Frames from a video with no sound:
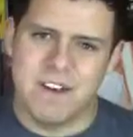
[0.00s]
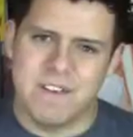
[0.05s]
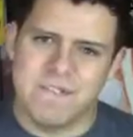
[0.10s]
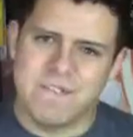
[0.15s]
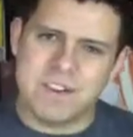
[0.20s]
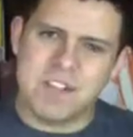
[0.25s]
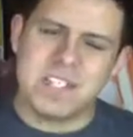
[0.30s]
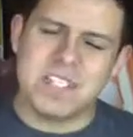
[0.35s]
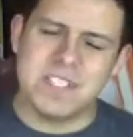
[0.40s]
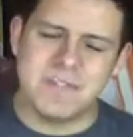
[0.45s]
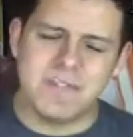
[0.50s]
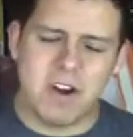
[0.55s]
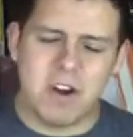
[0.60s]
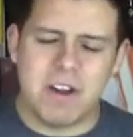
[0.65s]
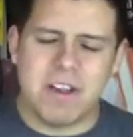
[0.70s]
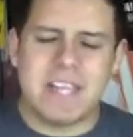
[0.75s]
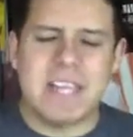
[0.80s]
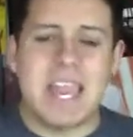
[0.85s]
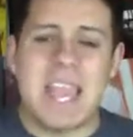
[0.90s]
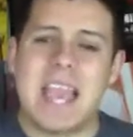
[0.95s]
First of
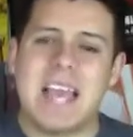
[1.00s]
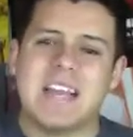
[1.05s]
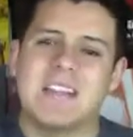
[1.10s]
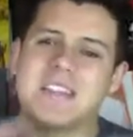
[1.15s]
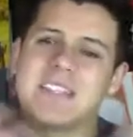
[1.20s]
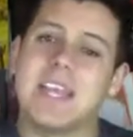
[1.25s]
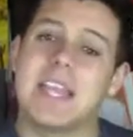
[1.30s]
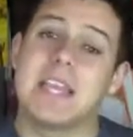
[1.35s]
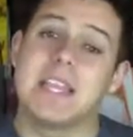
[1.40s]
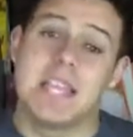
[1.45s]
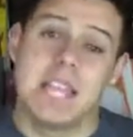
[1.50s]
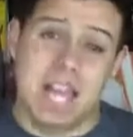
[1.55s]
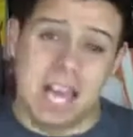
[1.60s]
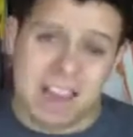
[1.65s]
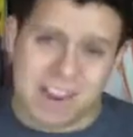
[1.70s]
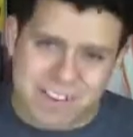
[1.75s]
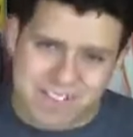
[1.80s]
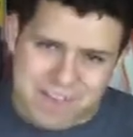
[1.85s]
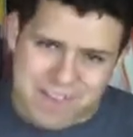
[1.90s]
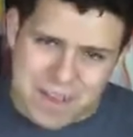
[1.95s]
all, it adds a
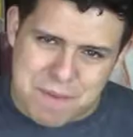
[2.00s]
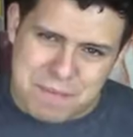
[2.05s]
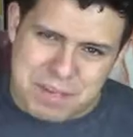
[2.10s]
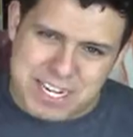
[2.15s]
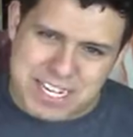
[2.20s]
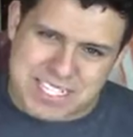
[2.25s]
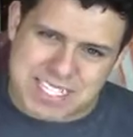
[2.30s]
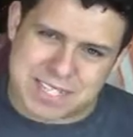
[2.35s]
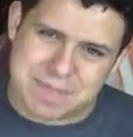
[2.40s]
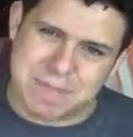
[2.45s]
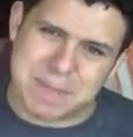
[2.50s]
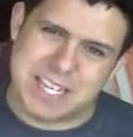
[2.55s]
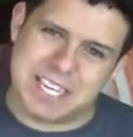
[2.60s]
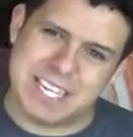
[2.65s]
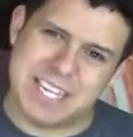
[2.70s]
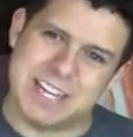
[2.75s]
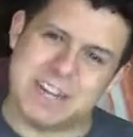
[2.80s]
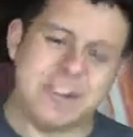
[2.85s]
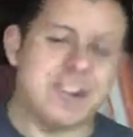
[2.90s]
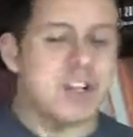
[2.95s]
lot of feminism in
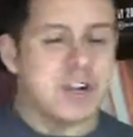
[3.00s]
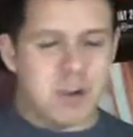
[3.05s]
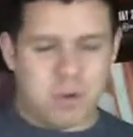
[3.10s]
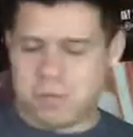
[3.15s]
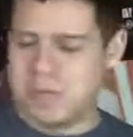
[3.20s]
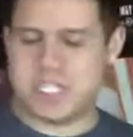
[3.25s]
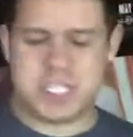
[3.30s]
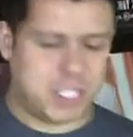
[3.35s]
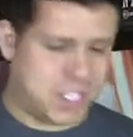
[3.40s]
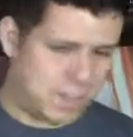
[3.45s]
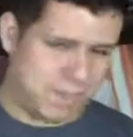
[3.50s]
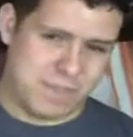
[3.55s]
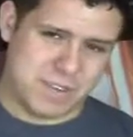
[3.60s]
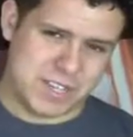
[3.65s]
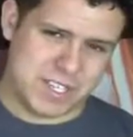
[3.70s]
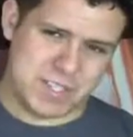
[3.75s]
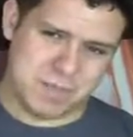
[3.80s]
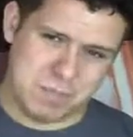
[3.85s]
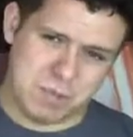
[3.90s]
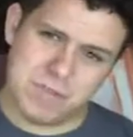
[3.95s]
here, which the
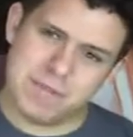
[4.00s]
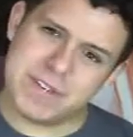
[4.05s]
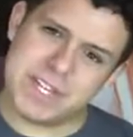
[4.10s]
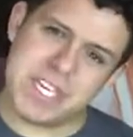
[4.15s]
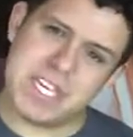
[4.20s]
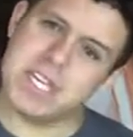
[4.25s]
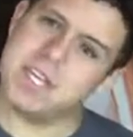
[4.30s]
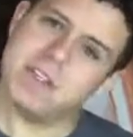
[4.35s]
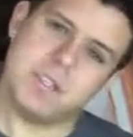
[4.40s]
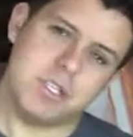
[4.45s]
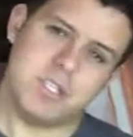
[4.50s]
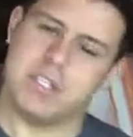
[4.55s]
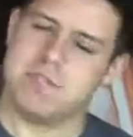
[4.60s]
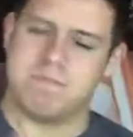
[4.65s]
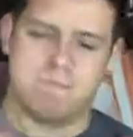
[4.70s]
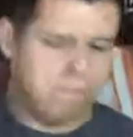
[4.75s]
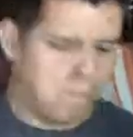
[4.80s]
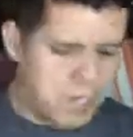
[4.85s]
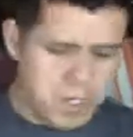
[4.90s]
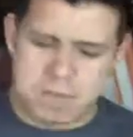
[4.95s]
first movie you
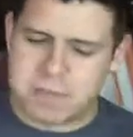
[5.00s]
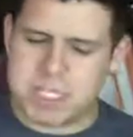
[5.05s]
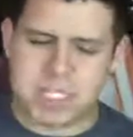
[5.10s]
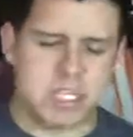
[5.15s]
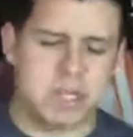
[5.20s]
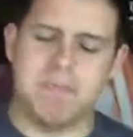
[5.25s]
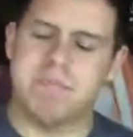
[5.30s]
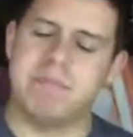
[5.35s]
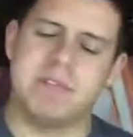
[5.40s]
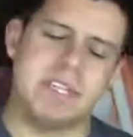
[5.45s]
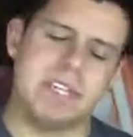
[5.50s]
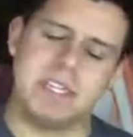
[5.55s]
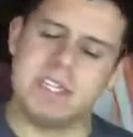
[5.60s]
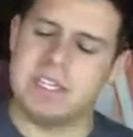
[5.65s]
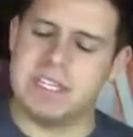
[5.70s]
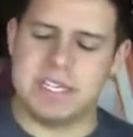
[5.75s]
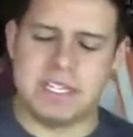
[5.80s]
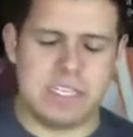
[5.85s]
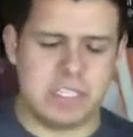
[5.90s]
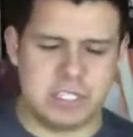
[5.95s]
pretty much
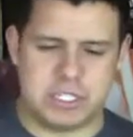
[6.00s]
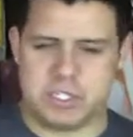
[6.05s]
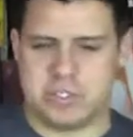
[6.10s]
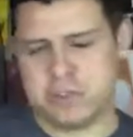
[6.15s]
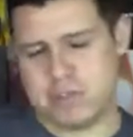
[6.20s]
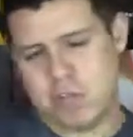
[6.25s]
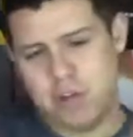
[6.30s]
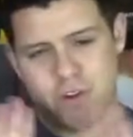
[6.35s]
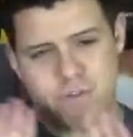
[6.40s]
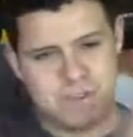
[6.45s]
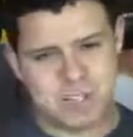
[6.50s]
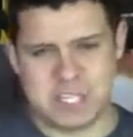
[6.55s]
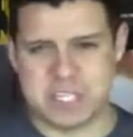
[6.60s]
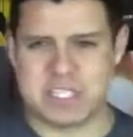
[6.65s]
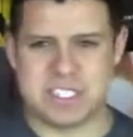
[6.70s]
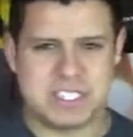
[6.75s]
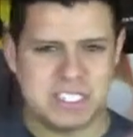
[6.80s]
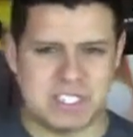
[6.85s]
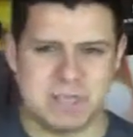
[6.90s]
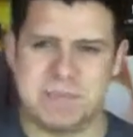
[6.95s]
completely just
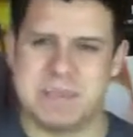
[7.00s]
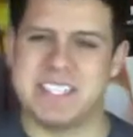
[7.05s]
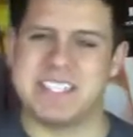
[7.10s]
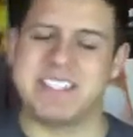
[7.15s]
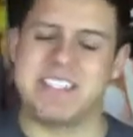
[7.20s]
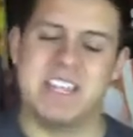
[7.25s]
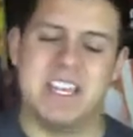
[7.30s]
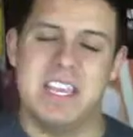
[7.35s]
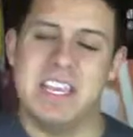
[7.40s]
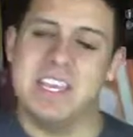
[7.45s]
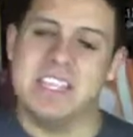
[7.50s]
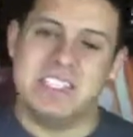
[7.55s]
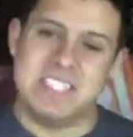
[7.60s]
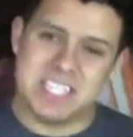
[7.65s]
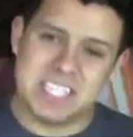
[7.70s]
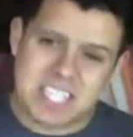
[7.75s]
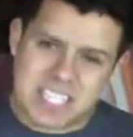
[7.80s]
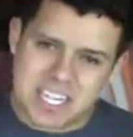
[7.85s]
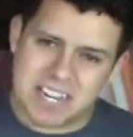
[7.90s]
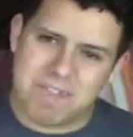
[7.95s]
overlooked, dismissed,
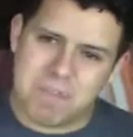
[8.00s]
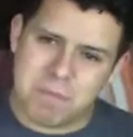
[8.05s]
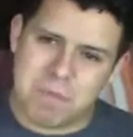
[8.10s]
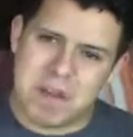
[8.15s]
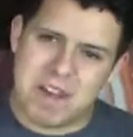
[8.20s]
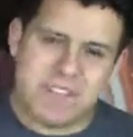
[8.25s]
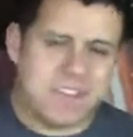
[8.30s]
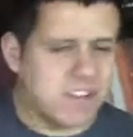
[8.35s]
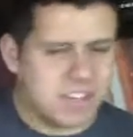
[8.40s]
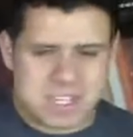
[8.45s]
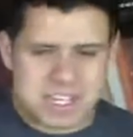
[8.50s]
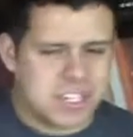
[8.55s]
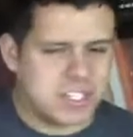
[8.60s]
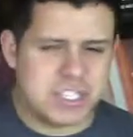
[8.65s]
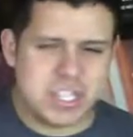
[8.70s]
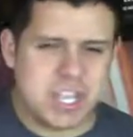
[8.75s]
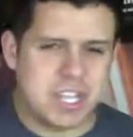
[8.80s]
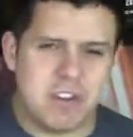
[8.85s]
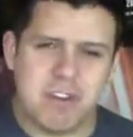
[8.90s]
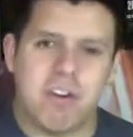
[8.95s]
didn't even bother
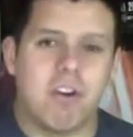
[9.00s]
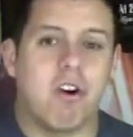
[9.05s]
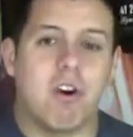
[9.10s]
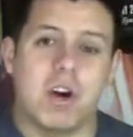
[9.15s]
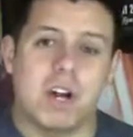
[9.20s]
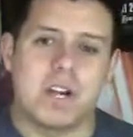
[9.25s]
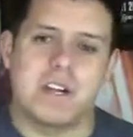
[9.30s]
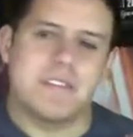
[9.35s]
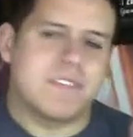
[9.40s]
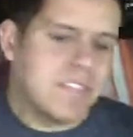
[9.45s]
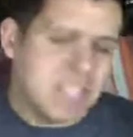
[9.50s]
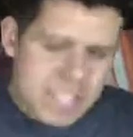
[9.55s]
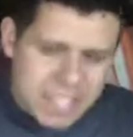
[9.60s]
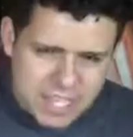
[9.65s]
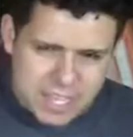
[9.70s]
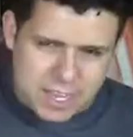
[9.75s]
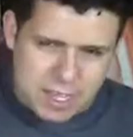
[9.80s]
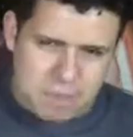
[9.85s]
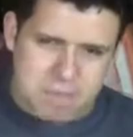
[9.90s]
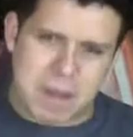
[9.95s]
touching or
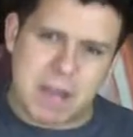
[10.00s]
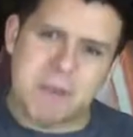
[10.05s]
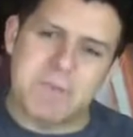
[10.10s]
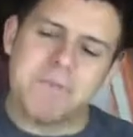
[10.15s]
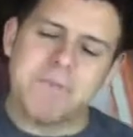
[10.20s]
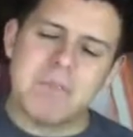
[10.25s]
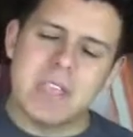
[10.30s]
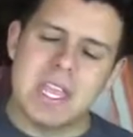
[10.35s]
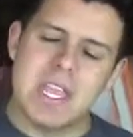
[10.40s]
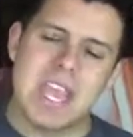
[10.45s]
thinking about.